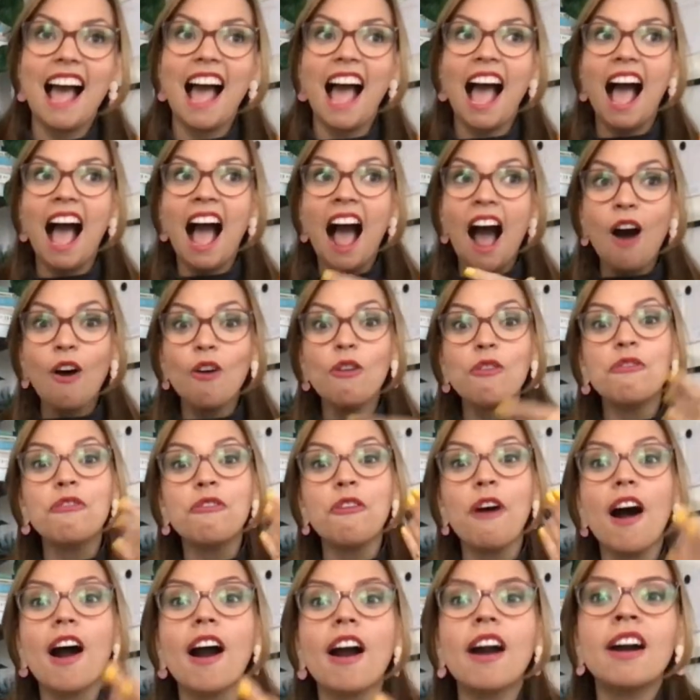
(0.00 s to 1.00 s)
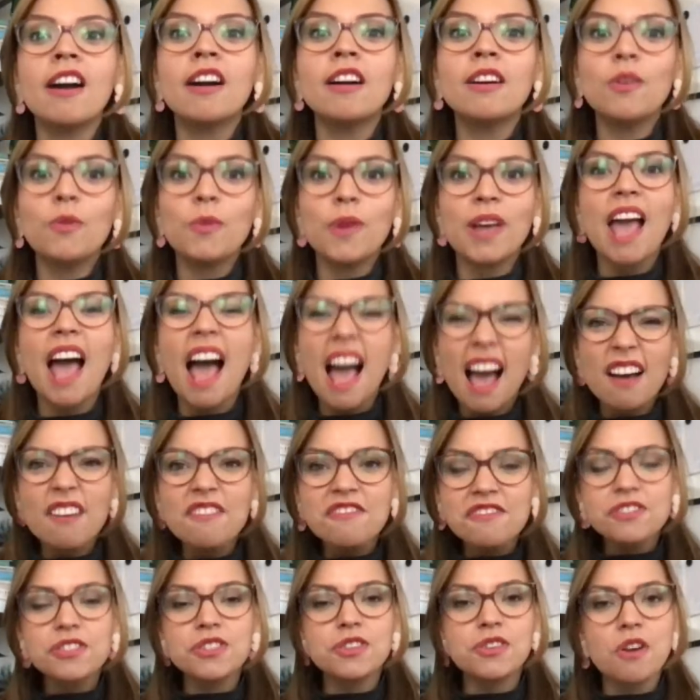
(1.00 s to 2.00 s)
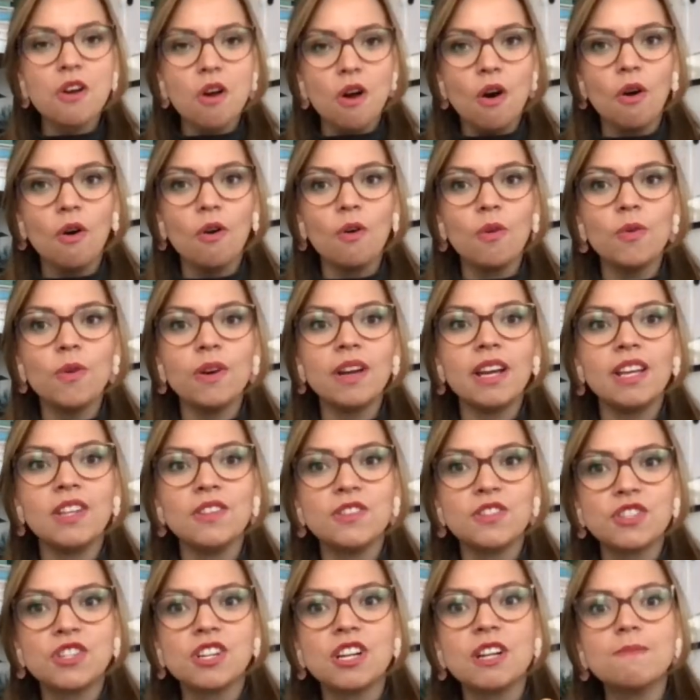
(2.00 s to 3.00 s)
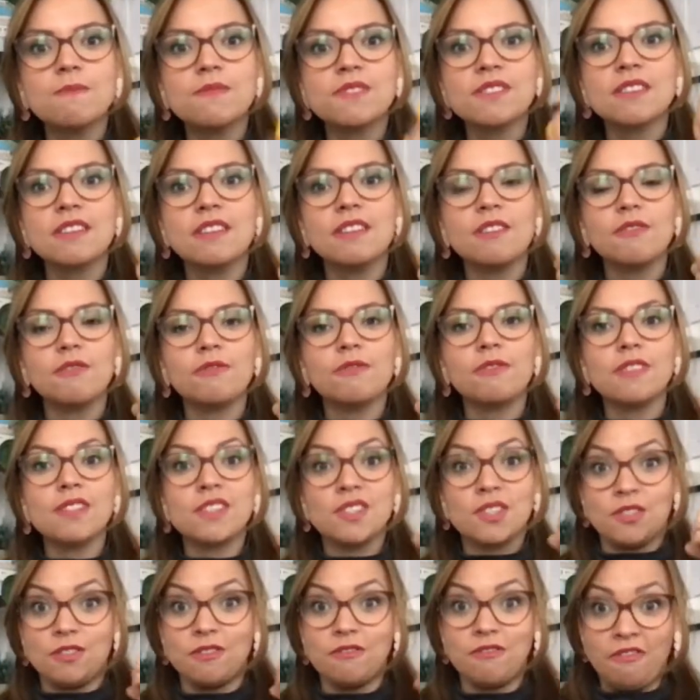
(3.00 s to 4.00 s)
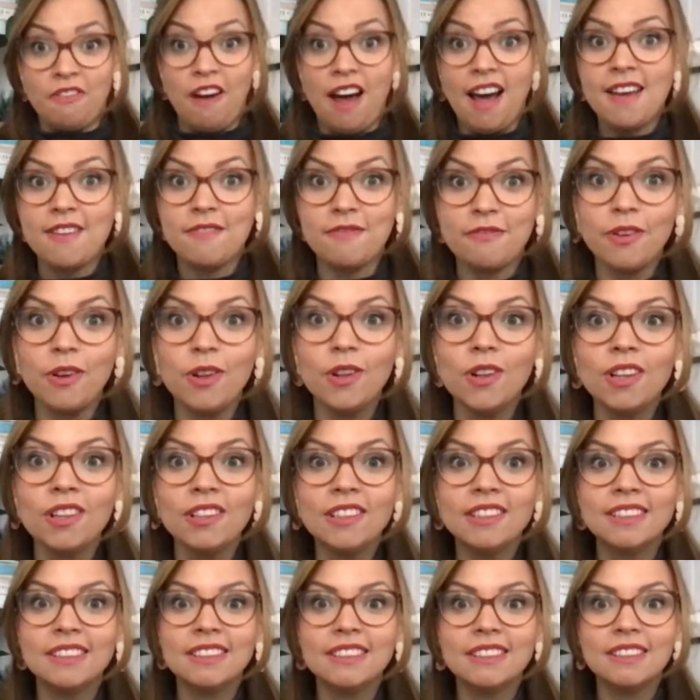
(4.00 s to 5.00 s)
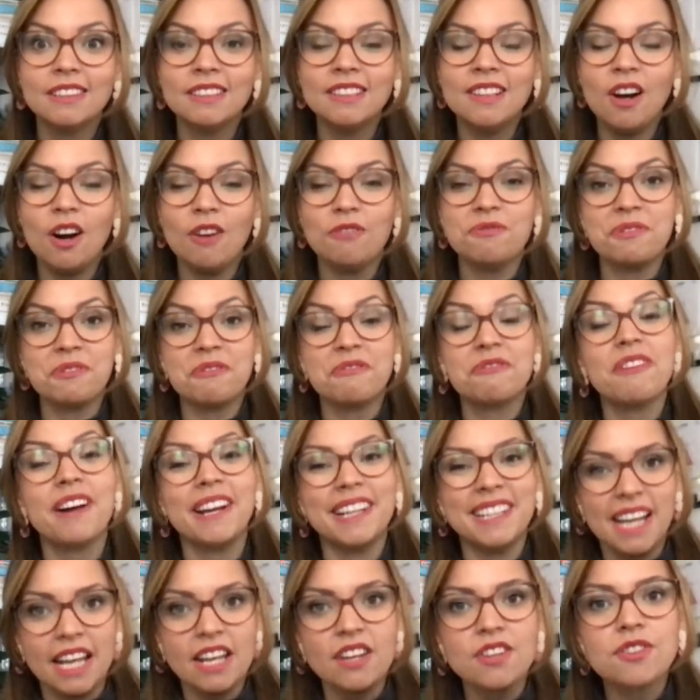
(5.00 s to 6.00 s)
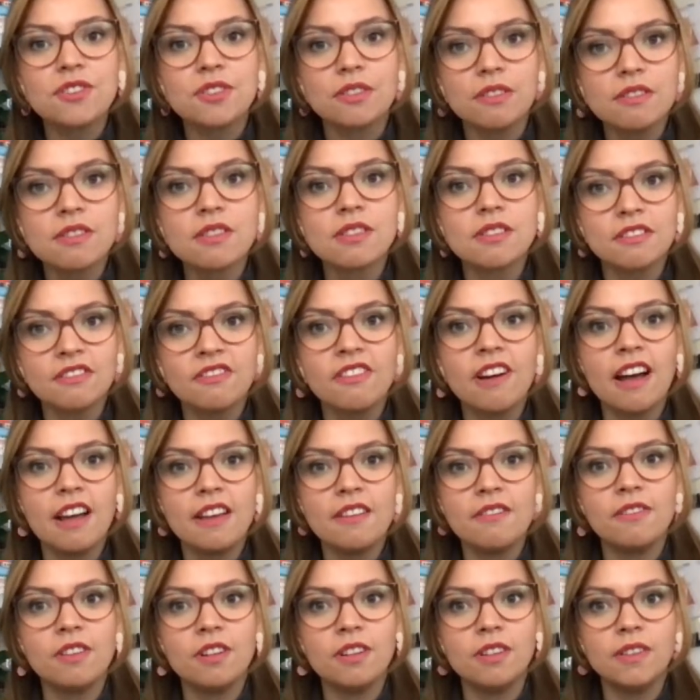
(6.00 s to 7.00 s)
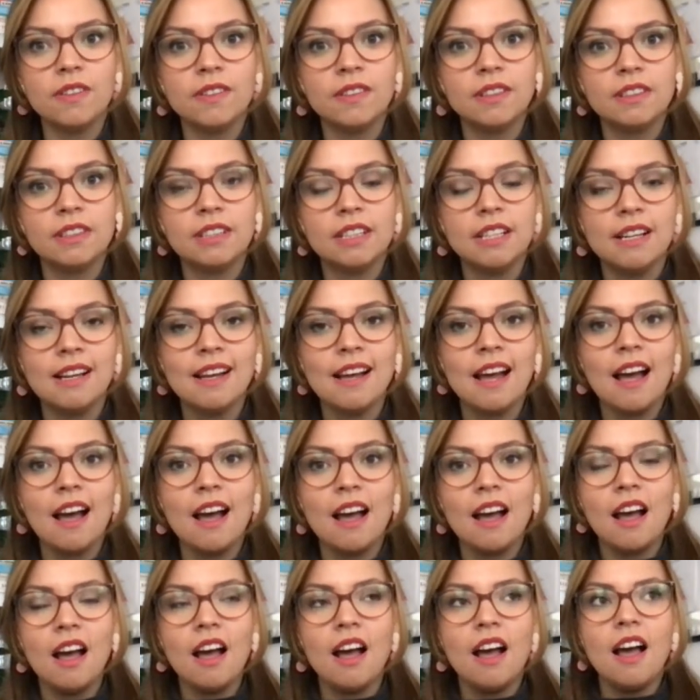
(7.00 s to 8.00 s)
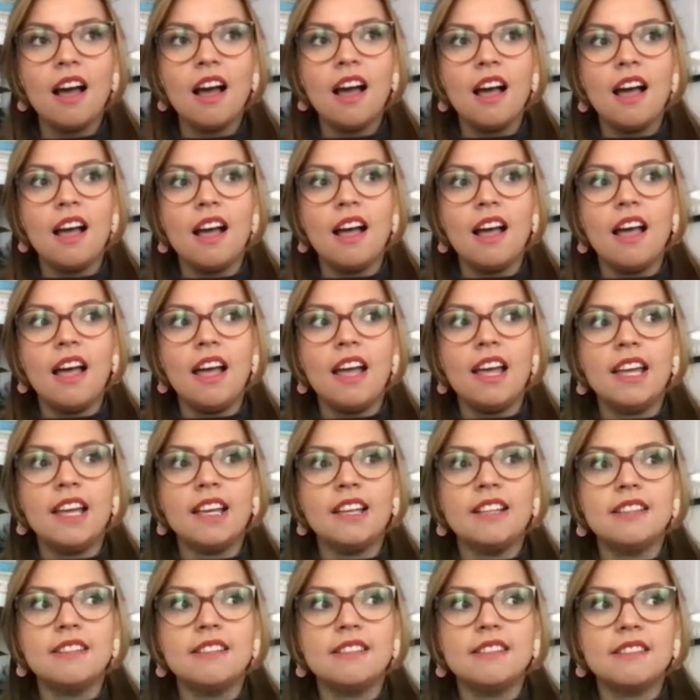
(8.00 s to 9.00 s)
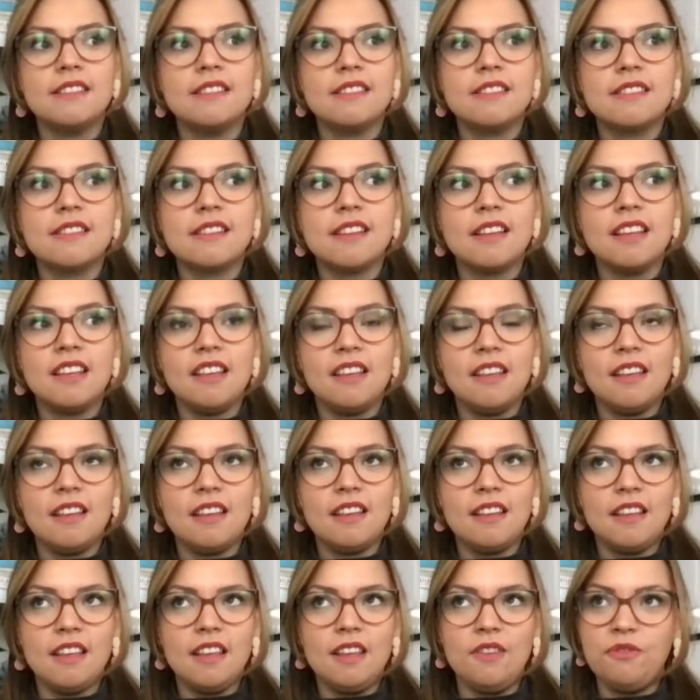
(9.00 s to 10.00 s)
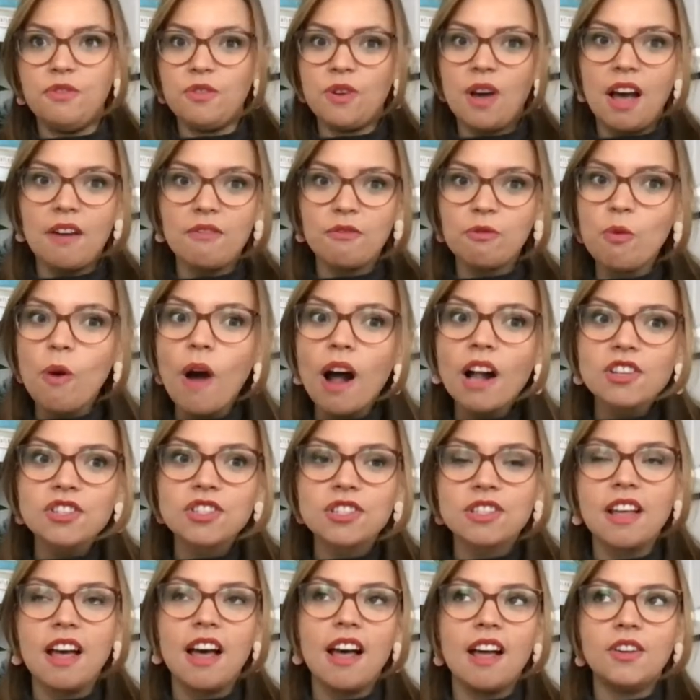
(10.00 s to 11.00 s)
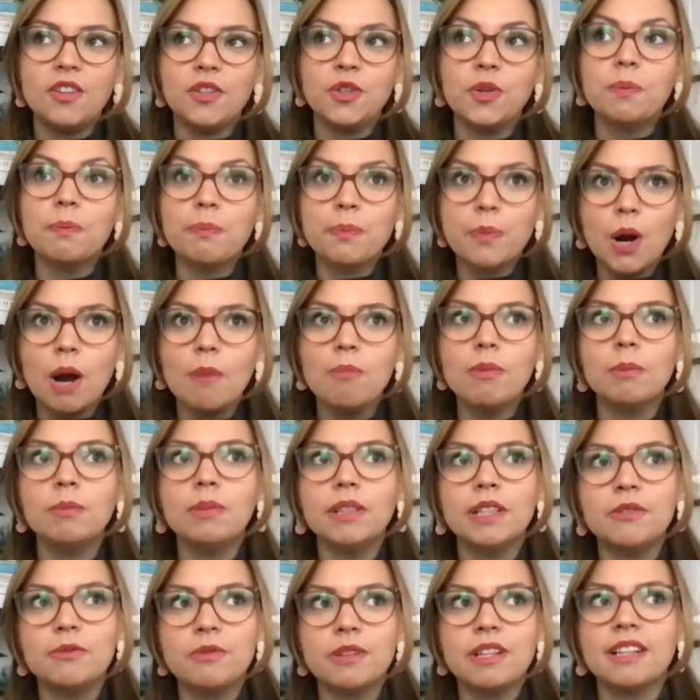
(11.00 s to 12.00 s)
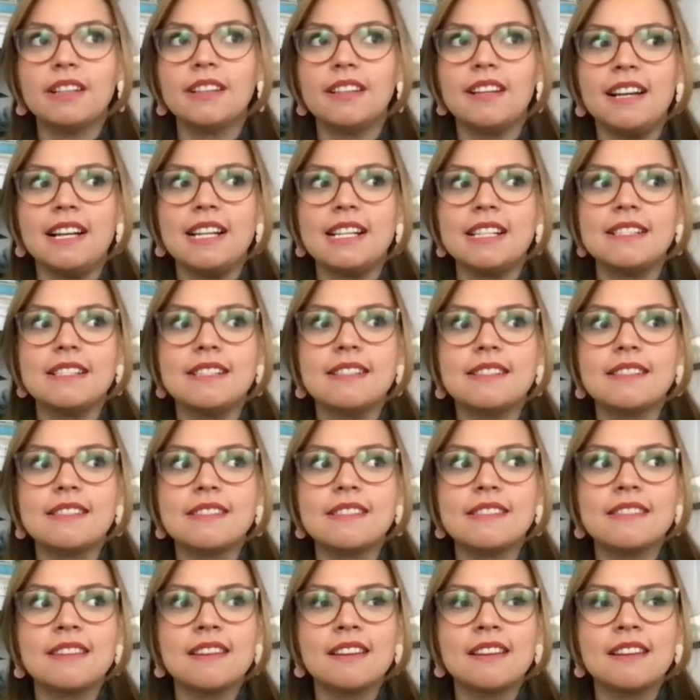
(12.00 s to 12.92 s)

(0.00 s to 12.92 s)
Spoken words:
how far we have to go in terms of survival, of financial survival. And if you have watched that, you probably realized